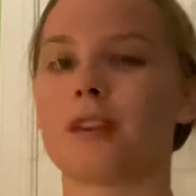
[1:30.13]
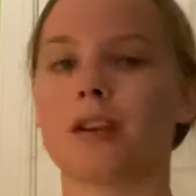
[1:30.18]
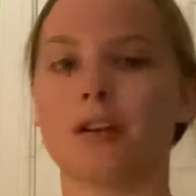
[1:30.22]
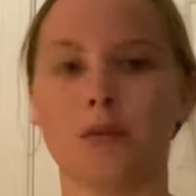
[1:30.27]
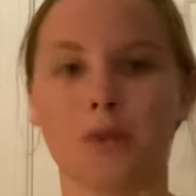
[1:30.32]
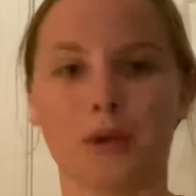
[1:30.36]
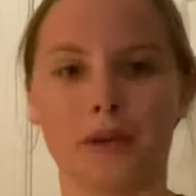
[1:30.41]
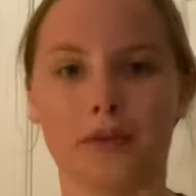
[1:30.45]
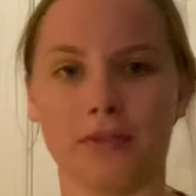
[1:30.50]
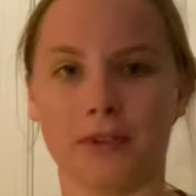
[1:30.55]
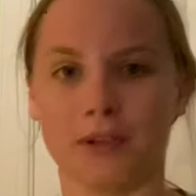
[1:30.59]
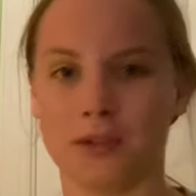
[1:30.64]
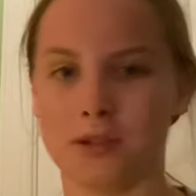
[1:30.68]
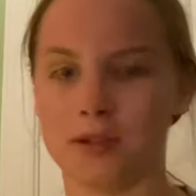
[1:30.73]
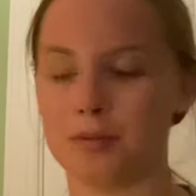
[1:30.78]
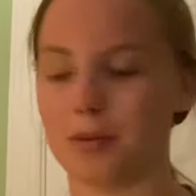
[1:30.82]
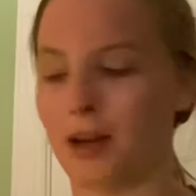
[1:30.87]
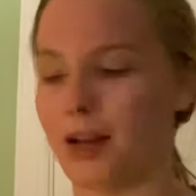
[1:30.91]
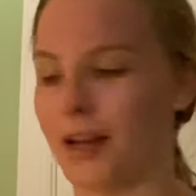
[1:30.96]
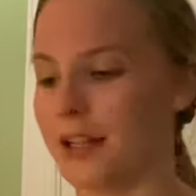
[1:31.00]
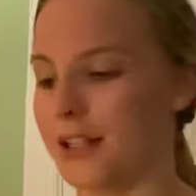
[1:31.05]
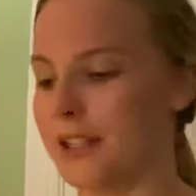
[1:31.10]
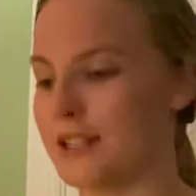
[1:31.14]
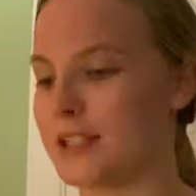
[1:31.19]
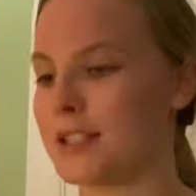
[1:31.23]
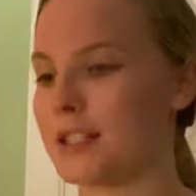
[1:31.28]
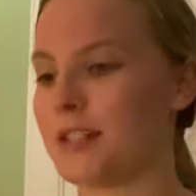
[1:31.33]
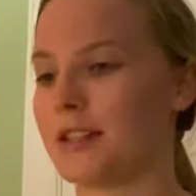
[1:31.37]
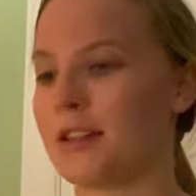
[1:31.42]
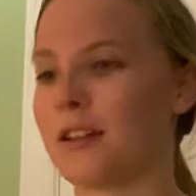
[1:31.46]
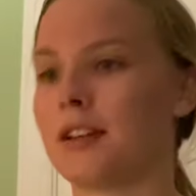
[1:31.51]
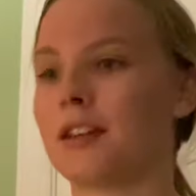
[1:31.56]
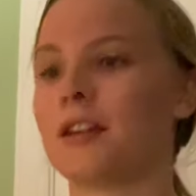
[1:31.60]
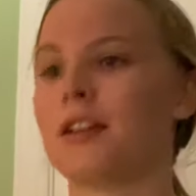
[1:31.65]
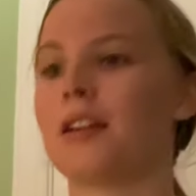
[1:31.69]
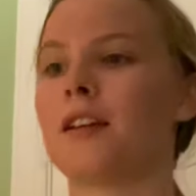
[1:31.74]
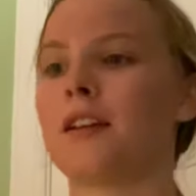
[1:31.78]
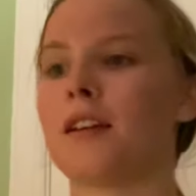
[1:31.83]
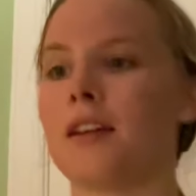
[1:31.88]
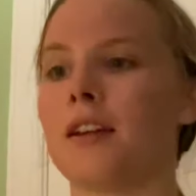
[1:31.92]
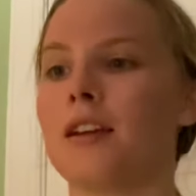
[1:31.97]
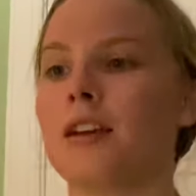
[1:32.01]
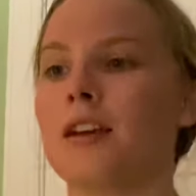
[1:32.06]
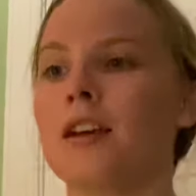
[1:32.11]
Wait for a response.
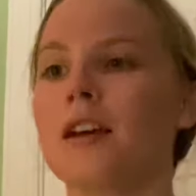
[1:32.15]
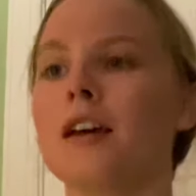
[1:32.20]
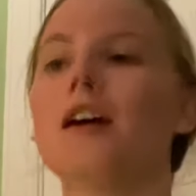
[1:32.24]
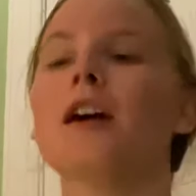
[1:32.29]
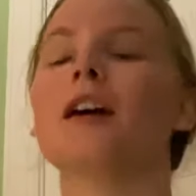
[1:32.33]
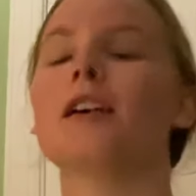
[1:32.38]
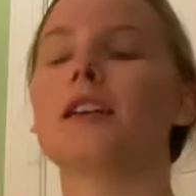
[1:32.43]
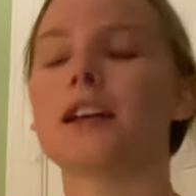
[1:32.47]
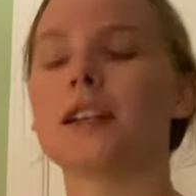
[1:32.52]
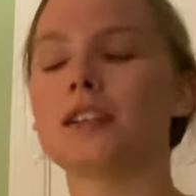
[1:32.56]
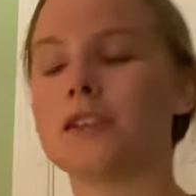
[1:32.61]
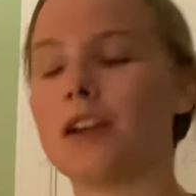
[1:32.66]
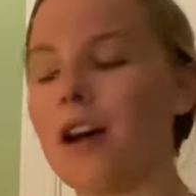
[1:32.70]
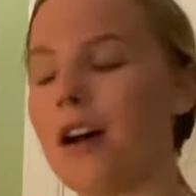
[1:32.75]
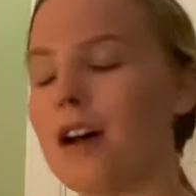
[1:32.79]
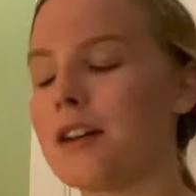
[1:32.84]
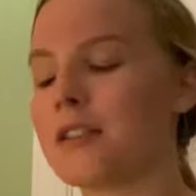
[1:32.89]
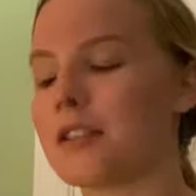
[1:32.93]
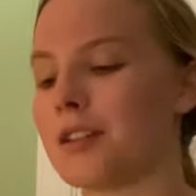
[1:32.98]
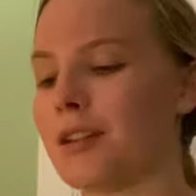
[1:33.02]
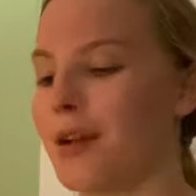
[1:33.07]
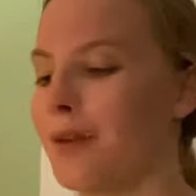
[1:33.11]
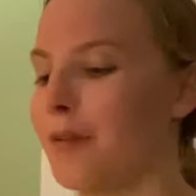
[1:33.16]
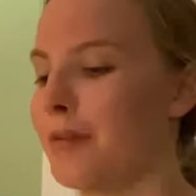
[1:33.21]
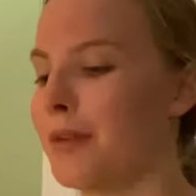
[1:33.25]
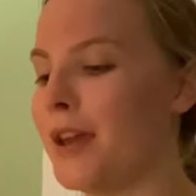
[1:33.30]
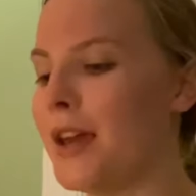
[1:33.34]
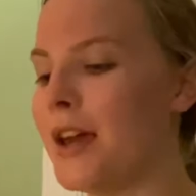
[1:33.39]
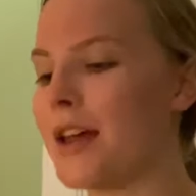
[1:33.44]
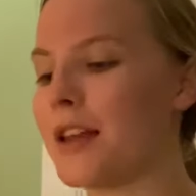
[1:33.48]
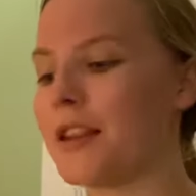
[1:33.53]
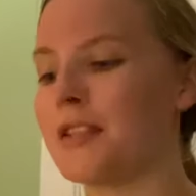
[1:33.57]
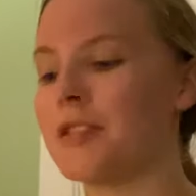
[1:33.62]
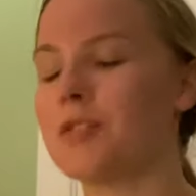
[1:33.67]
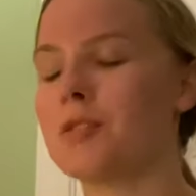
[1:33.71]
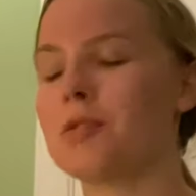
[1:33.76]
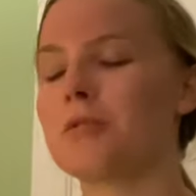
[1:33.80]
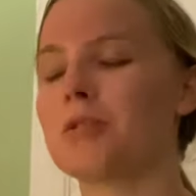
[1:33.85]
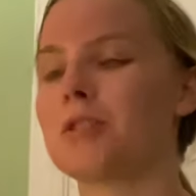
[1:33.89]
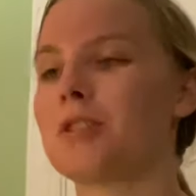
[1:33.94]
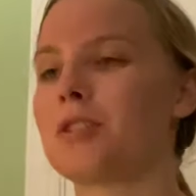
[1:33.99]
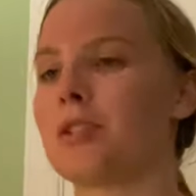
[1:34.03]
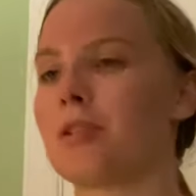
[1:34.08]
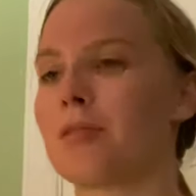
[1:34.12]
That's awesome. Yeah, the zoo
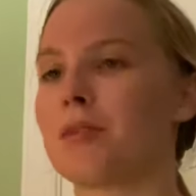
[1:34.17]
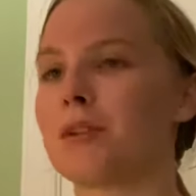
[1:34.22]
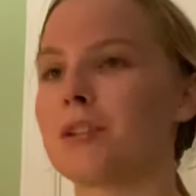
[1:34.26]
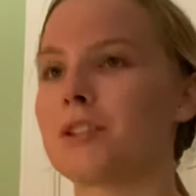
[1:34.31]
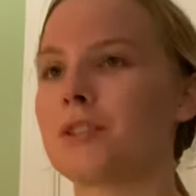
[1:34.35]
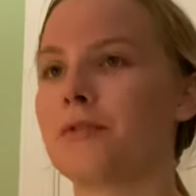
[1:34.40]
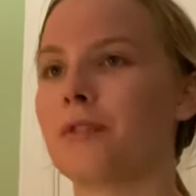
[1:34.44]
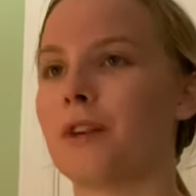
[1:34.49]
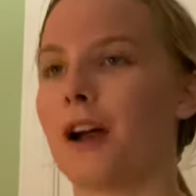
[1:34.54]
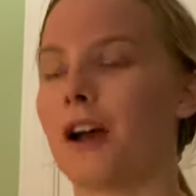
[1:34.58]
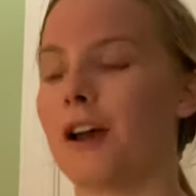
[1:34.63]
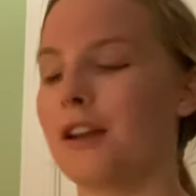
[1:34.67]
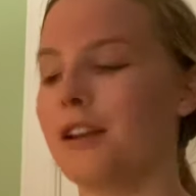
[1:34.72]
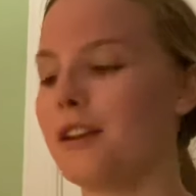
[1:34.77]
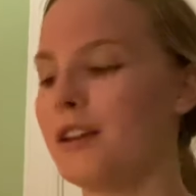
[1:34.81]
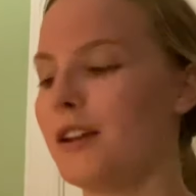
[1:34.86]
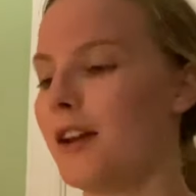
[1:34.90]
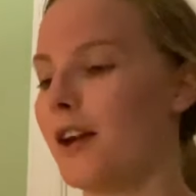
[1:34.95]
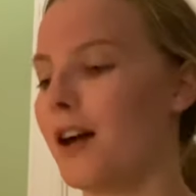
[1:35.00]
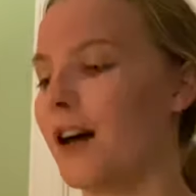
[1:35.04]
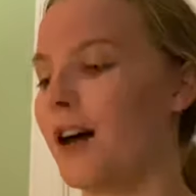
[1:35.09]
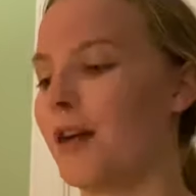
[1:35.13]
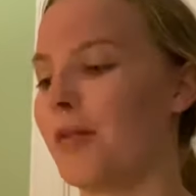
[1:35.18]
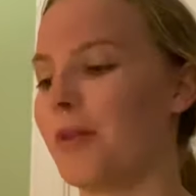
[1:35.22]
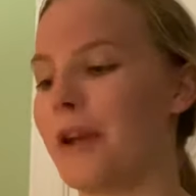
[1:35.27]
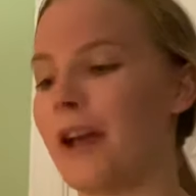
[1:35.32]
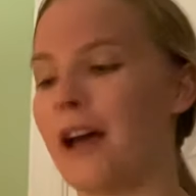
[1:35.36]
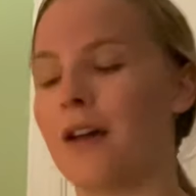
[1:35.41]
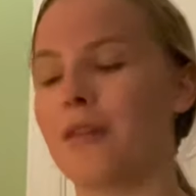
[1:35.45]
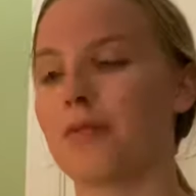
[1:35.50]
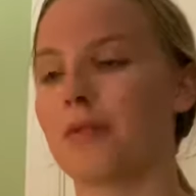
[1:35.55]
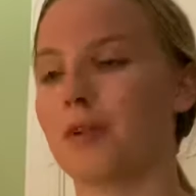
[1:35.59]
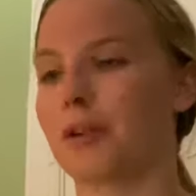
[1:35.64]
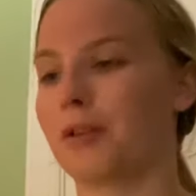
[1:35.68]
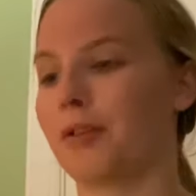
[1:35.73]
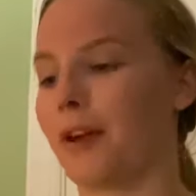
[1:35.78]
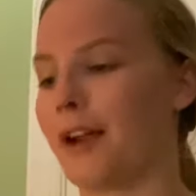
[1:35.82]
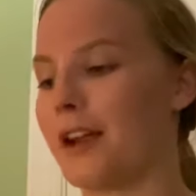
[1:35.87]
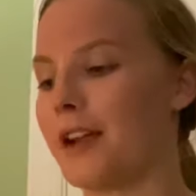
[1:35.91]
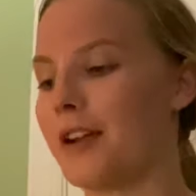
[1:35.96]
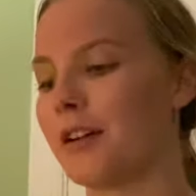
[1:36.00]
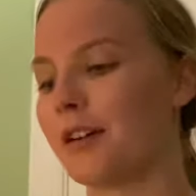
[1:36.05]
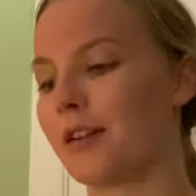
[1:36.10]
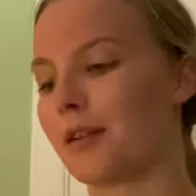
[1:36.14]
is so much fun. We have one
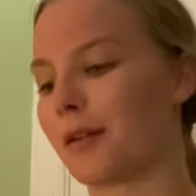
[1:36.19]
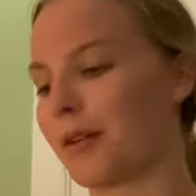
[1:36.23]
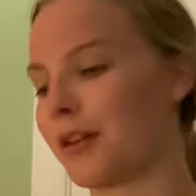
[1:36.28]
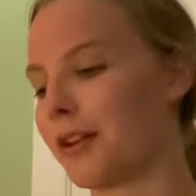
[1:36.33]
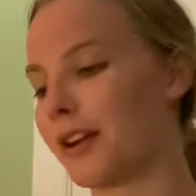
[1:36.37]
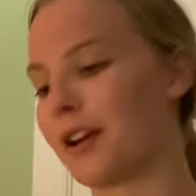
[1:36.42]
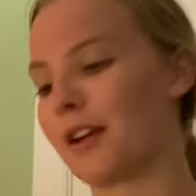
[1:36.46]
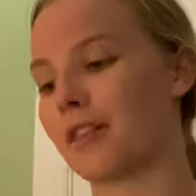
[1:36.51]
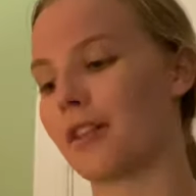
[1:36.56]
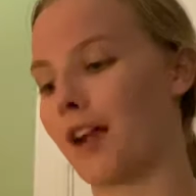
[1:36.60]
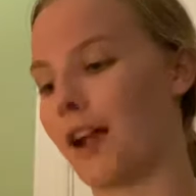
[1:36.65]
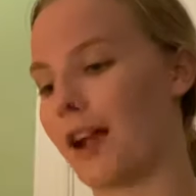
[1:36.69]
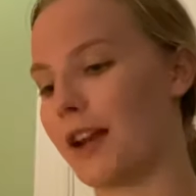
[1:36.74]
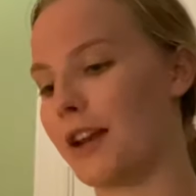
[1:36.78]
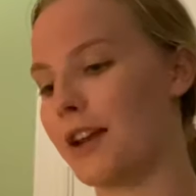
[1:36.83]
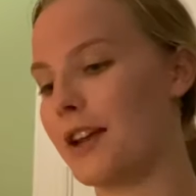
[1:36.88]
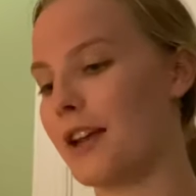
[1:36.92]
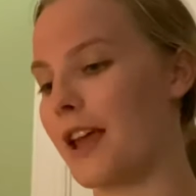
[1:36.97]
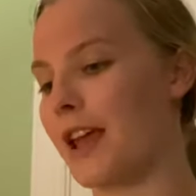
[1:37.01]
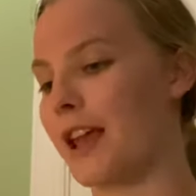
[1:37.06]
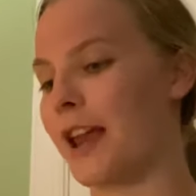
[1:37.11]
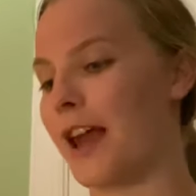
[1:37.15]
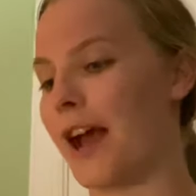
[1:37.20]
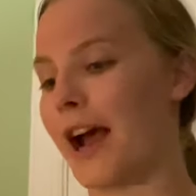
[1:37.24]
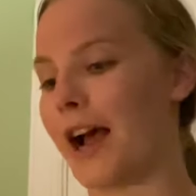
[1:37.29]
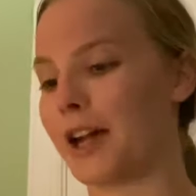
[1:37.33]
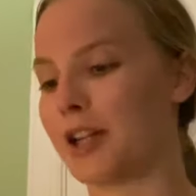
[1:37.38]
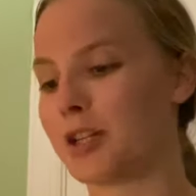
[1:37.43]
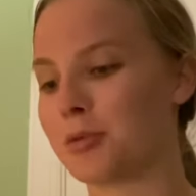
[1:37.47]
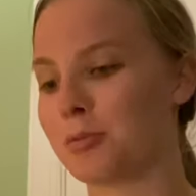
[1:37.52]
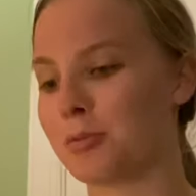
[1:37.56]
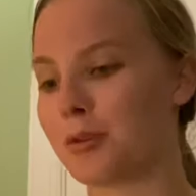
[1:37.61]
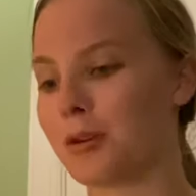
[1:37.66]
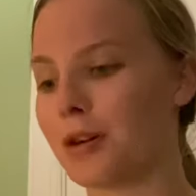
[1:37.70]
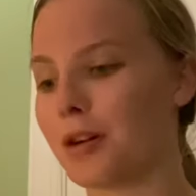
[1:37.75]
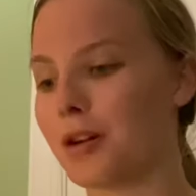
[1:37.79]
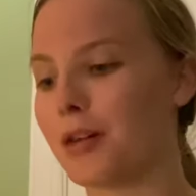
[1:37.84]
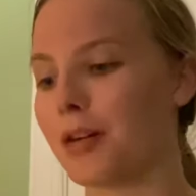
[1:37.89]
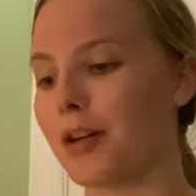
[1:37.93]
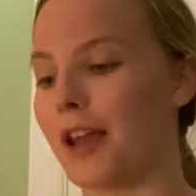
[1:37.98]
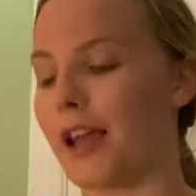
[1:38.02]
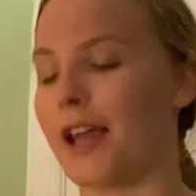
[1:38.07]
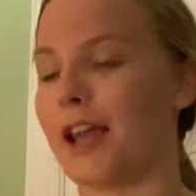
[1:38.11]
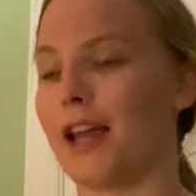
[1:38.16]
right here in North Carolina in Asheboro,
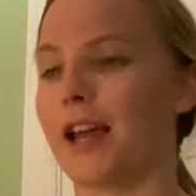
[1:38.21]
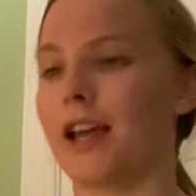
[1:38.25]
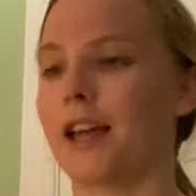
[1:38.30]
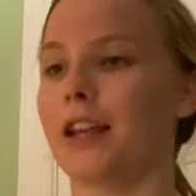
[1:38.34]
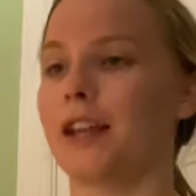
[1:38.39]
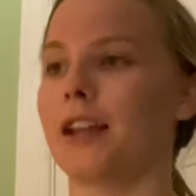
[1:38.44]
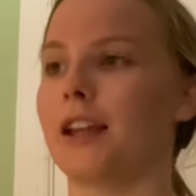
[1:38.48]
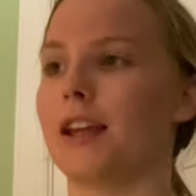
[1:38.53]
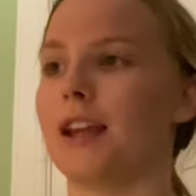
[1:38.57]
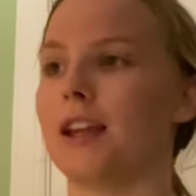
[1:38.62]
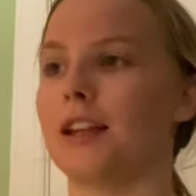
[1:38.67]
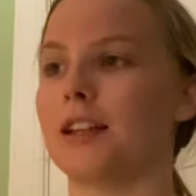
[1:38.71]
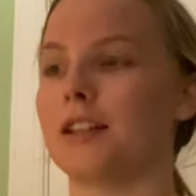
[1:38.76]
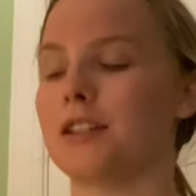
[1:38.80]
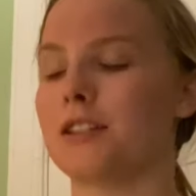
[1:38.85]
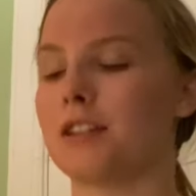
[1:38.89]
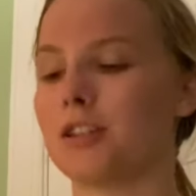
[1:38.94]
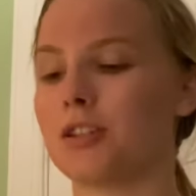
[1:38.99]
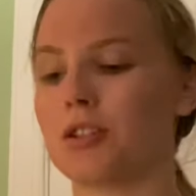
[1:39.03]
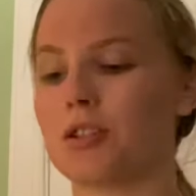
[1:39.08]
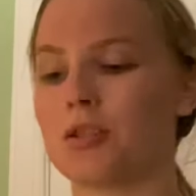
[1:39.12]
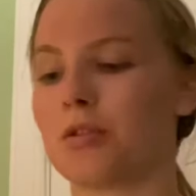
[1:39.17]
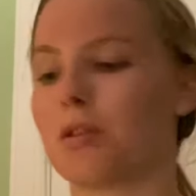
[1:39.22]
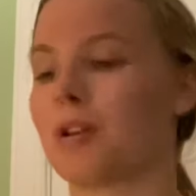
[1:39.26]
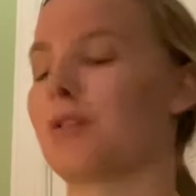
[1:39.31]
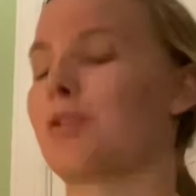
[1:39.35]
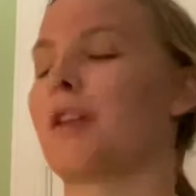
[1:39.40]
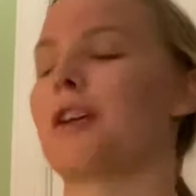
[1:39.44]
and it is such a joy.